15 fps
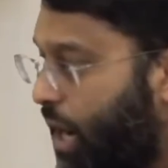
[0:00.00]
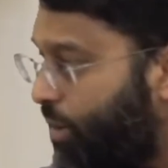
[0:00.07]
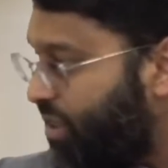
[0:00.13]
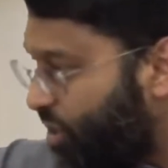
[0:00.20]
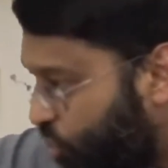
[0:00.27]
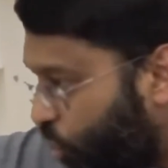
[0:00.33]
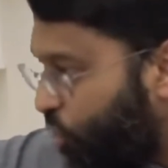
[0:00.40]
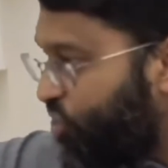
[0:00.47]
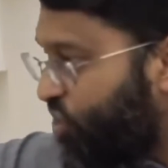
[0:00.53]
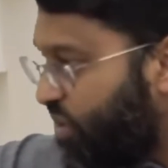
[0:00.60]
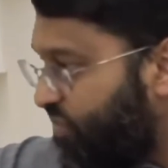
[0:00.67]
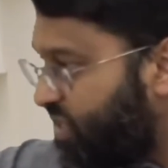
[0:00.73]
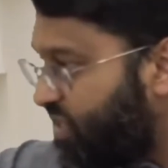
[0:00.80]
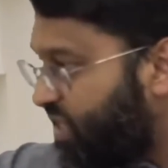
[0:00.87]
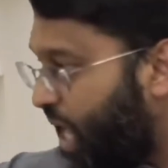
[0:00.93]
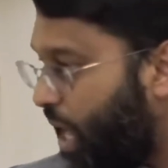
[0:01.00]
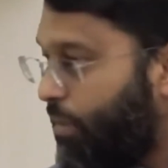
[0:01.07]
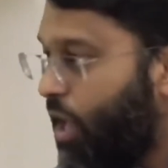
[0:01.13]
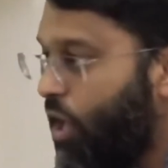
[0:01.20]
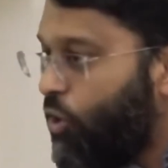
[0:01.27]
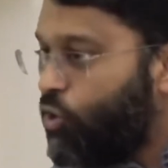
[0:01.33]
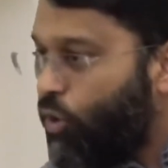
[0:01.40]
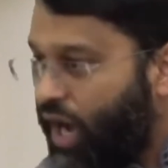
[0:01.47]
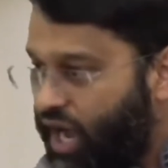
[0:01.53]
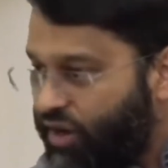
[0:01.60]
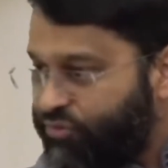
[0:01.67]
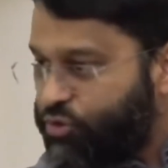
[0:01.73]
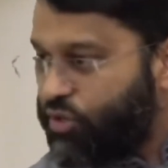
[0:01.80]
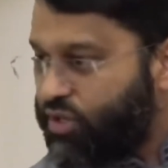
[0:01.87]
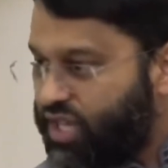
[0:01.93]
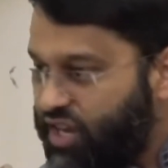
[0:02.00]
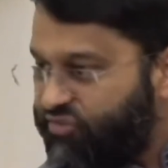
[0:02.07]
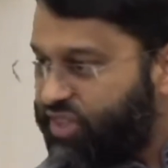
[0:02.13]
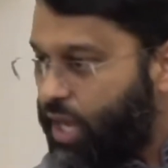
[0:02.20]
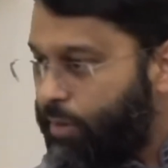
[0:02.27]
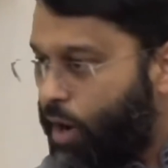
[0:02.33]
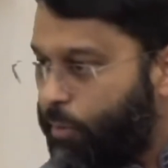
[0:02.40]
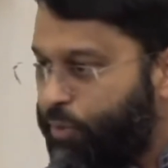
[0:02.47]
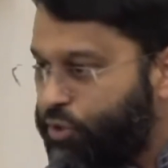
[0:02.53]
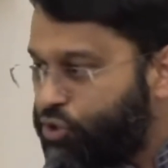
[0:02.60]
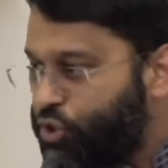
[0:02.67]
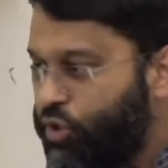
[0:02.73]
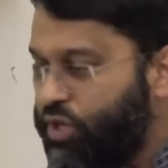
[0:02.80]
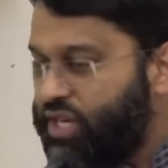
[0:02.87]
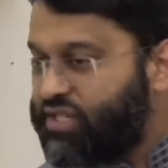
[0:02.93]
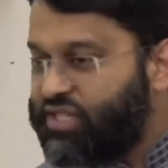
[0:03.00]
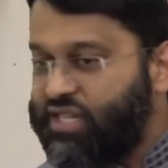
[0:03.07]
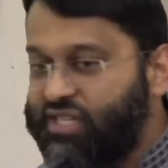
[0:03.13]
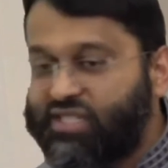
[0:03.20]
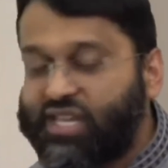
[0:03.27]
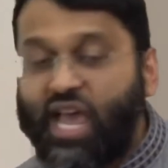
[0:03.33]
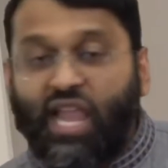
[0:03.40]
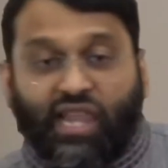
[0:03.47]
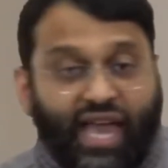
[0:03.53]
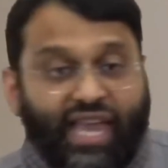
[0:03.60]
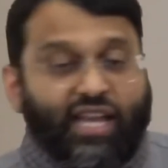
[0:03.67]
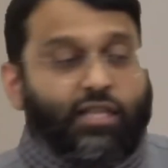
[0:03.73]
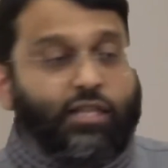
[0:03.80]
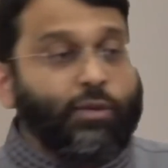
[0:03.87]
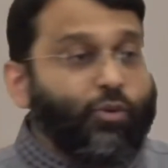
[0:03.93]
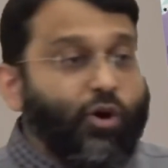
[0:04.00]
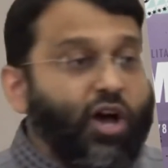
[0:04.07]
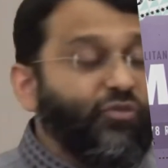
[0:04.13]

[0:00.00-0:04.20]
carry the torch of Islam. You have to give them opportunities, like the